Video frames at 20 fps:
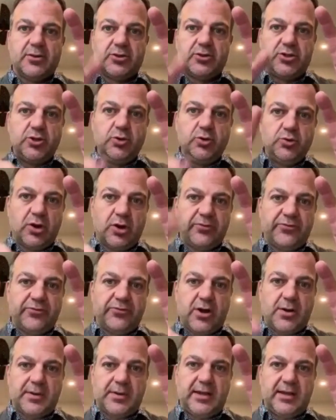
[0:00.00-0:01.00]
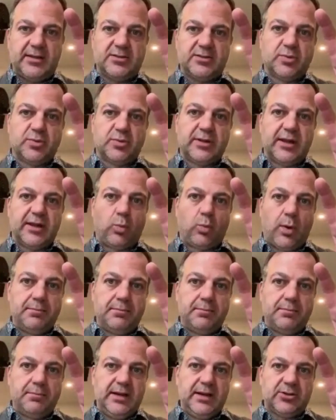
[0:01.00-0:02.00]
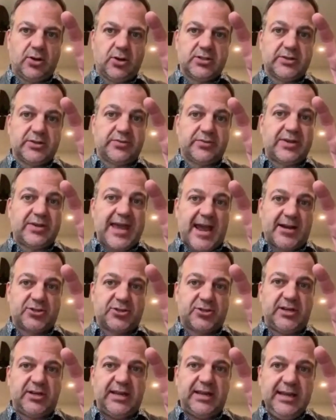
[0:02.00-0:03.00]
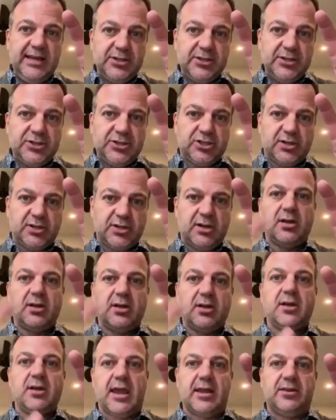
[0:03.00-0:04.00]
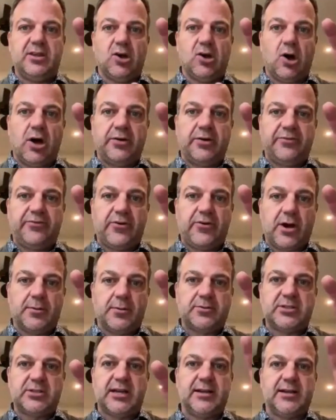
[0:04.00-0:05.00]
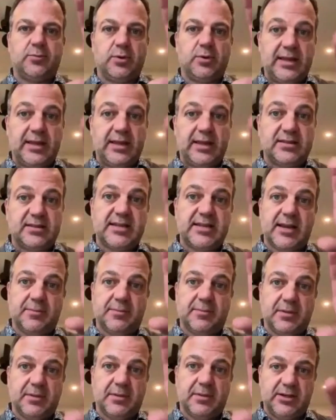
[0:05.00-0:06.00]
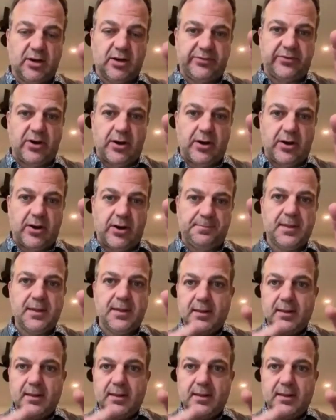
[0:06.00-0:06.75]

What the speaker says: The two non-farm kids would get $1 million of cash each, and the on-farm child would get the $10 million farm.